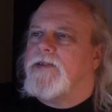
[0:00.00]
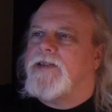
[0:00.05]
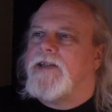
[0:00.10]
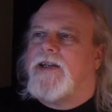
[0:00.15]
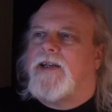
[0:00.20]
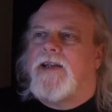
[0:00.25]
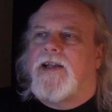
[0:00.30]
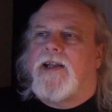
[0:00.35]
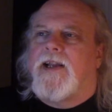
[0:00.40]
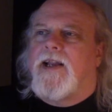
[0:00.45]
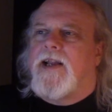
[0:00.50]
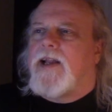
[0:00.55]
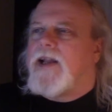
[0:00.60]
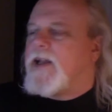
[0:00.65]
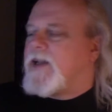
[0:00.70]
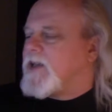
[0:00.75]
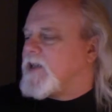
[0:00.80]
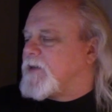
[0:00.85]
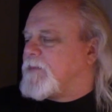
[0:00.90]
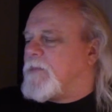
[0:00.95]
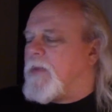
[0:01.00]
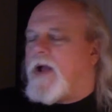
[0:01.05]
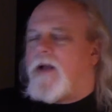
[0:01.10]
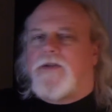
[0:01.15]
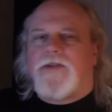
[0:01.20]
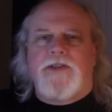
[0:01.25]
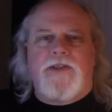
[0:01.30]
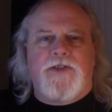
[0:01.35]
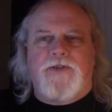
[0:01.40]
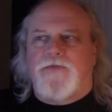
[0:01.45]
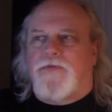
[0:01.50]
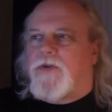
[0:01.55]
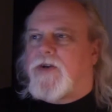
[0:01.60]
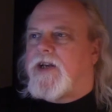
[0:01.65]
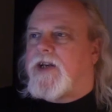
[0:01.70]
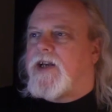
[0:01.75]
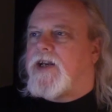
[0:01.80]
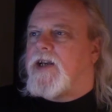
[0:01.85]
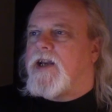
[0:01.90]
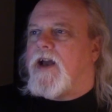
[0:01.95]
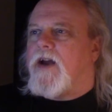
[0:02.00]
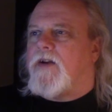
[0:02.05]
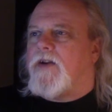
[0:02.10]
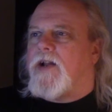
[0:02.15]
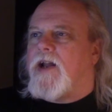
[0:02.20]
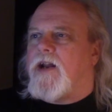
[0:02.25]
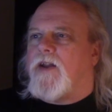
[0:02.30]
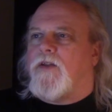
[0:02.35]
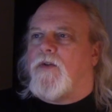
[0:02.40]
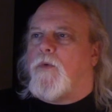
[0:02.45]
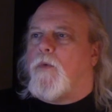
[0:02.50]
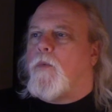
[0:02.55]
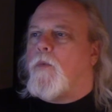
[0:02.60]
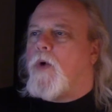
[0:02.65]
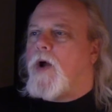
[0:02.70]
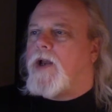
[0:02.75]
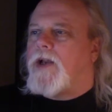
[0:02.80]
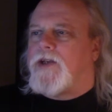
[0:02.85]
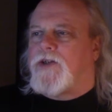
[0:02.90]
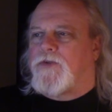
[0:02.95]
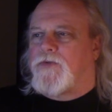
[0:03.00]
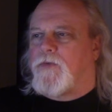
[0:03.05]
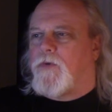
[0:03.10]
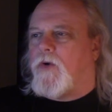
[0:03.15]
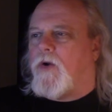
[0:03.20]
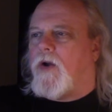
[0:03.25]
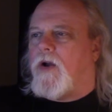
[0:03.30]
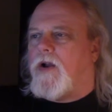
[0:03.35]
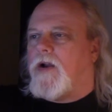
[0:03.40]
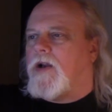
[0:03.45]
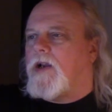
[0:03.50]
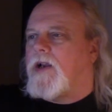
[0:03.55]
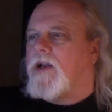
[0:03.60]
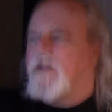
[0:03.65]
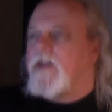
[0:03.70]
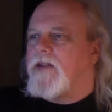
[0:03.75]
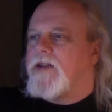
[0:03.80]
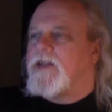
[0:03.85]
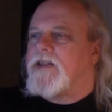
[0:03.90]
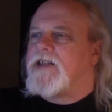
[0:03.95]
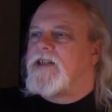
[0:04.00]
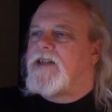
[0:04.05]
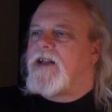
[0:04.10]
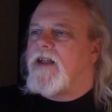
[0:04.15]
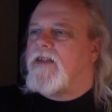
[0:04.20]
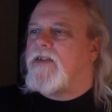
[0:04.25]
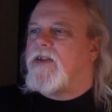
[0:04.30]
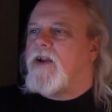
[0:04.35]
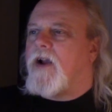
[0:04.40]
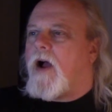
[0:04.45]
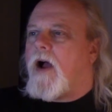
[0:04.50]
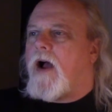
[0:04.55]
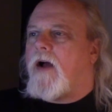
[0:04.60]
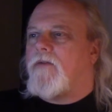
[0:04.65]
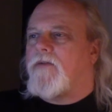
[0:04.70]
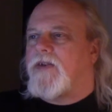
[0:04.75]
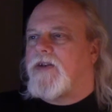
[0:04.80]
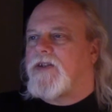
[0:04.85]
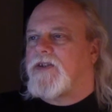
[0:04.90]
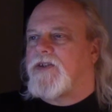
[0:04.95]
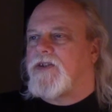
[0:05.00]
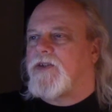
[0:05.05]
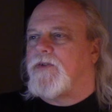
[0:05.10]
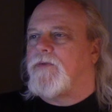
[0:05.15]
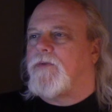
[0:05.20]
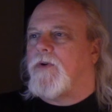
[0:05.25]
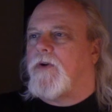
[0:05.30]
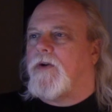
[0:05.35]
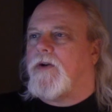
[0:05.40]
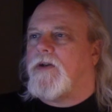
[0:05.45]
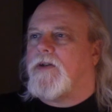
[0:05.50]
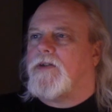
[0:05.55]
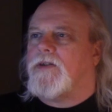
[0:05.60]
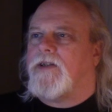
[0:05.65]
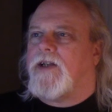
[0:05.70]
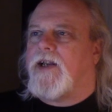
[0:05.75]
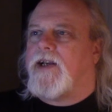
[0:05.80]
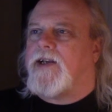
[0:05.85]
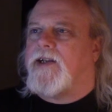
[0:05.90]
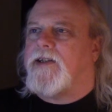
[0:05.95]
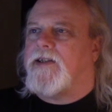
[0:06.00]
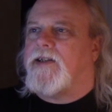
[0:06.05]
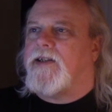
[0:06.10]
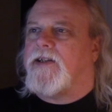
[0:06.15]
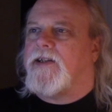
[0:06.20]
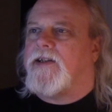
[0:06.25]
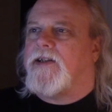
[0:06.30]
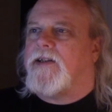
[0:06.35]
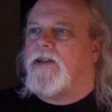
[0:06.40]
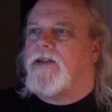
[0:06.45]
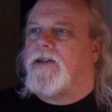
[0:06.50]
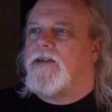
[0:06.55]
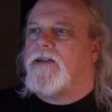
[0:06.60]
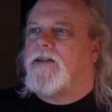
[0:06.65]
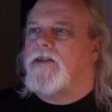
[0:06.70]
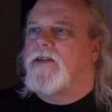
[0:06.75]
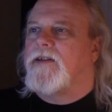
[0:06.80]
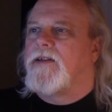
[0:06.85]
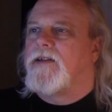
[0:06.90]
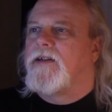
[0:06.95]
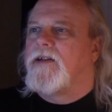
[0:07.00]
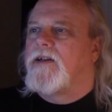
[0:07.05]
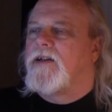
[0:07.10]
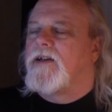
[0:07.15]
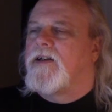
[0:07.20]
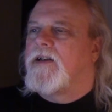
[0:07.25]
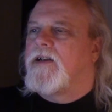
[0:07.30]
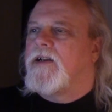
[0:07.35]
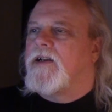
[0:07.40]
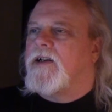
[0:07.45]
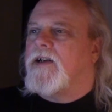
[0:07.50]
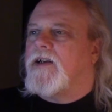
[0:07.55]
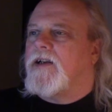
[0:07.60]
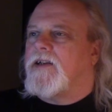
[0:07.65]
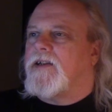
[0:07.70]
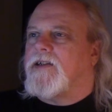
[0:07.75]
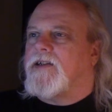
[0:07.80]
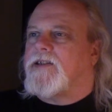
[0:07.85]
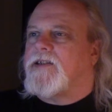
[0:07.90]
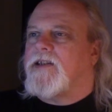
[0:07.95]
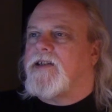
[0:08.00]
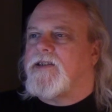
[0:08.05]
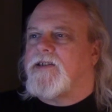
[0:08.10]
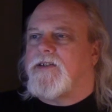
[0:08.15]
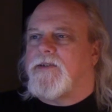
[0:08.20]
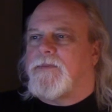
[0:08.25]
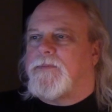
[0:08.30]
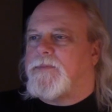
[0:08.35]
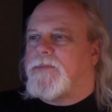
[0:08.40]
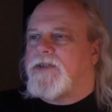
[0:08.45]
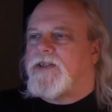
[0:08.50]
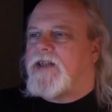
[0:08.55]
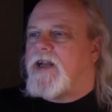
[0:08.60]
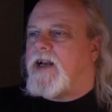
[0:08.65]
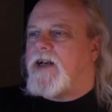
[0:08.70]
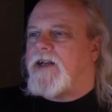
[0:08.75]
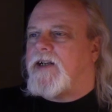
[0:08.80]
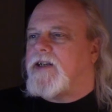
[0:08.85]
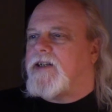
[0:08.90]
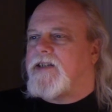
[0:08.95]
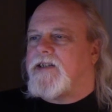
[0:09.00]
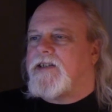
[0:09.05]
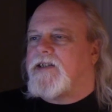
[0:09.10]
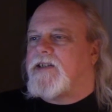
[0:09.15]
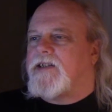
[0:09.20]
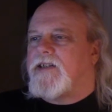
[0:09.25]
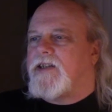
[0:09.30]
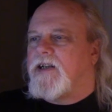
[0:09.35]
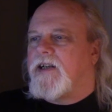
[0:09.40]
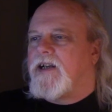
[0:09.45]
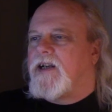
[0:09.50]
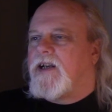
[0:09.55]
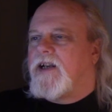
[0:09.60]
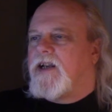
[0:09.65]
see. This mouse is freaking out. I don't know what is wrong. There's nothing obviously wrong, like in the system settings.